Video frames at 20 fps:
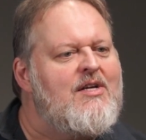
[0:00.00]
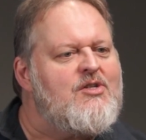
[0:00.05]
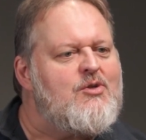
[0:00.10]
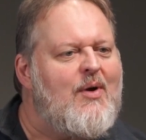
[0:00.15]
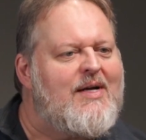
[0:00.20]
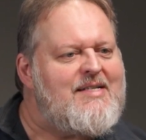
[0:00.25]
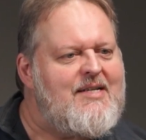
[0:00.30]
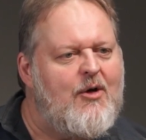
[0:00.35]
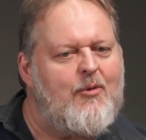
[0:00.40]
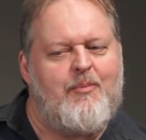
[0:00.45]

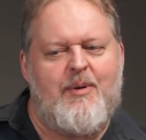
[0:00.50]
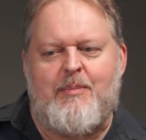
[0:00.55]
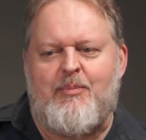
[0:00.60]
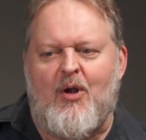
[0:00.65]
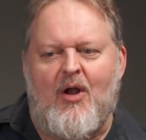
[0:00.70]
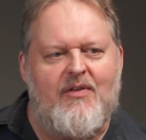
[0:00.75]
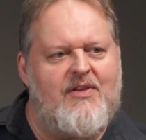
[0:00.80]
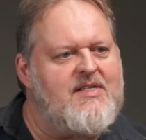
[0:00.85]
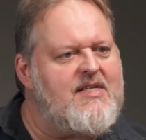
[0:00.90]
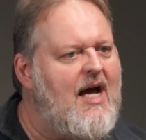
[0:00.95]
So I tell
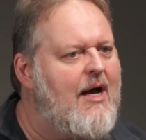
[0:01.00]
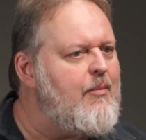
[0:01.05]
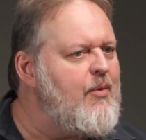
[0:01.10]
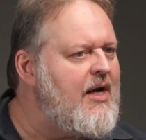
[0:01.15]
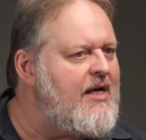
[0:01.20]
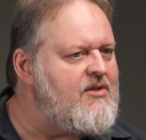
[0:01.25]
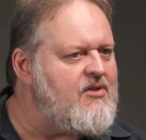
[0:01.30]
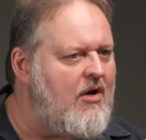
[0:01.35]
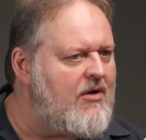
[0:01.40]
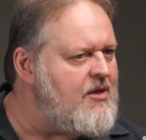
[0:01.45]
people all the time
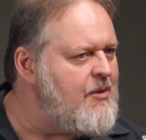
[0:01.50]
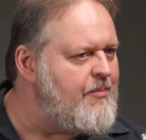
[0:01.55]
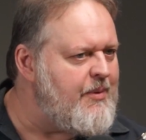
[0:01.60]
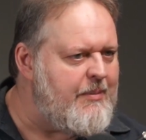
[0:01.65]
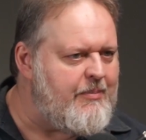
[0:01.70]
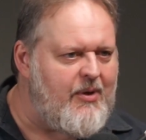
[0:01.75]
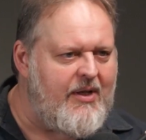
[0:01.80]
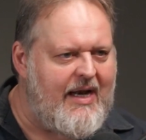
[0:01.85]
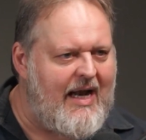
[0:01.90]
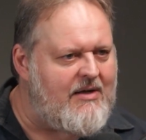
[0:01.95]
when I talk to
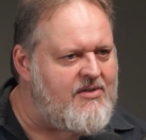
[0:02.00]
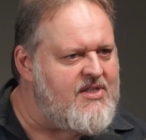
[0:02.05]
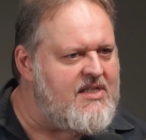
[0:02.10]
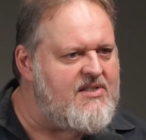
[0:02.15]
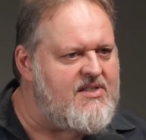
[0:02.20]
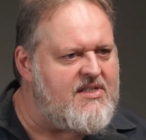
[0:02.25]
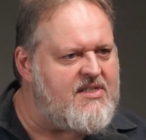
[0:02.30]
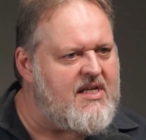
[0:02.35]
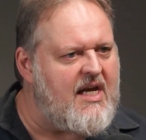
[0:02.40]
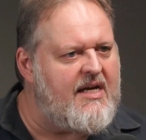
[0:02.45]
people at
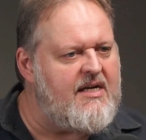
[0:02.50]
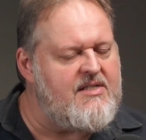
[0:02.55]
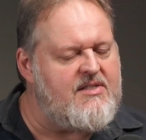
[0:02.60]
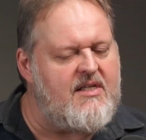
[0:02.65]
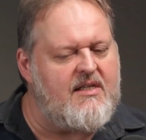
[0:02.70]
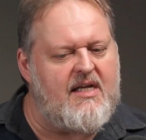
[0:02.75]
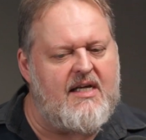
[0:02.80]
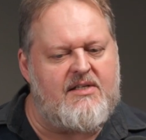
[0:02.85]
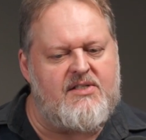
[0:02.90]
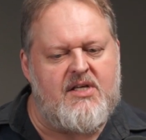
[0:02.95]
housing
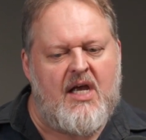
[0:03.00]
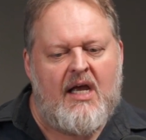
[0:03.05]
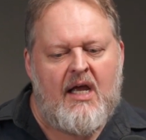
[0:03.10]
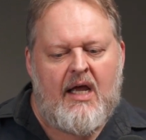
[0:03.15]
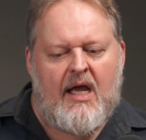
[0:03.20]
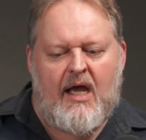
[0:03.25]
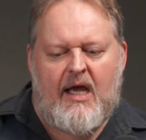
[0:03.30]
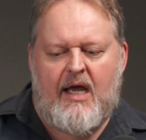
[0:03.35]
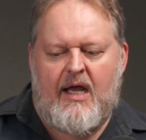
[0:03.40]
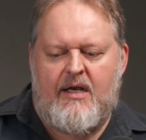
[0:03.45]
societies and things,
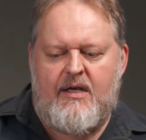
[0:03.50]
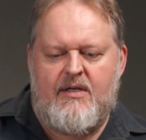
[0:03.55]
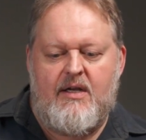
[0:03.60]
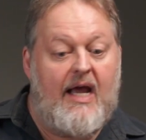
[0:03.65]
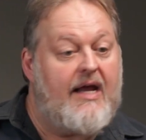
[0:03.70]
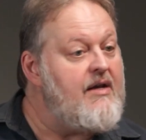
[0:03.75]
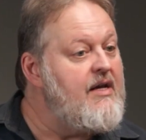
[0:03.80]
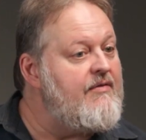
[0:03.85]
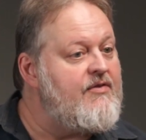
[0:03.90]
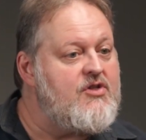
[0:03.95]

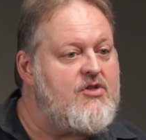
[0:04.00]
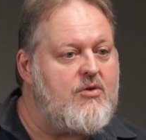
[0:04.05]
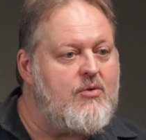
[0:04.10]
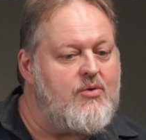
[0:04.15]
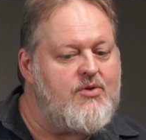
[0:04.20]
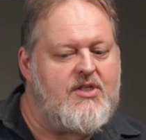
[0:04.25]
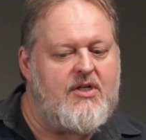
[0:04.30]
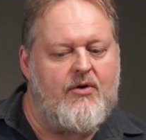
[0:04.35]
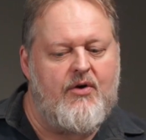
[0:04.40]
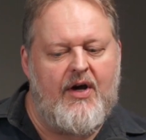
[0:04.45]
and even
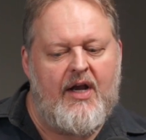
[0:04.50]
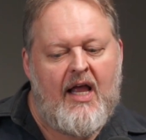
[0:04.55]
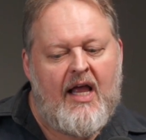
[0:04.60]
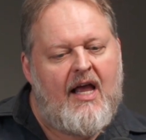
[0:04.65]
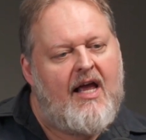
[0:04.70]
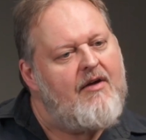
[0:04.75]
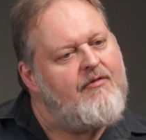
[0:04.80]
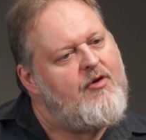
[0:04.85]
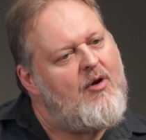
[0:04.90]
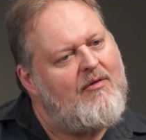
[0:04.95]
school children,
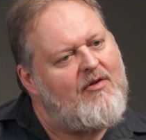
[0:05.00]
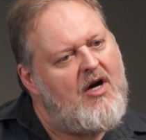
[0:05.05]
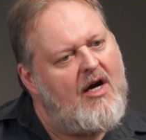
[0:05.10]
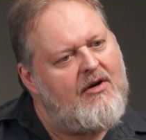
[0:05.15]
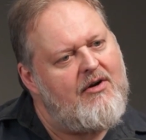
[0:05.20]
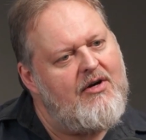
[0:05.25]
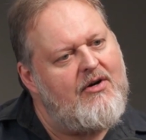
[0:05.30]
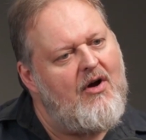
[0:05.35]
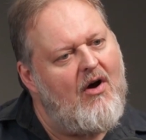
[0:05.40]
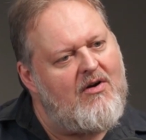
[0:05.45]
if you have
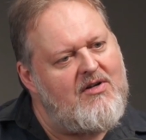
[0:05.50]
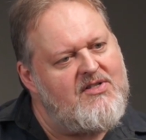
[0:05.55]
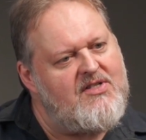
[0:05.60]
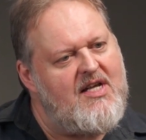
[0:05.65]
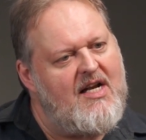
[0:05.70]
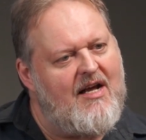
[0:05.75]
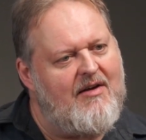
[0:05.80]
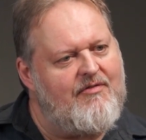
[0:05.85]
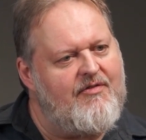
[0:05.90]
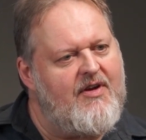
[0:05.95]
100
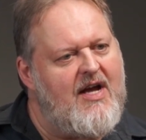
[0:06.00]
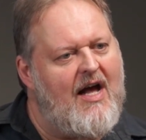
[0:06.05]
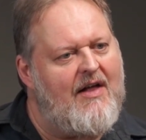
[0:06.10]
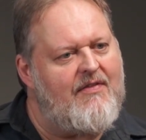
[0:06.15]
dogs that have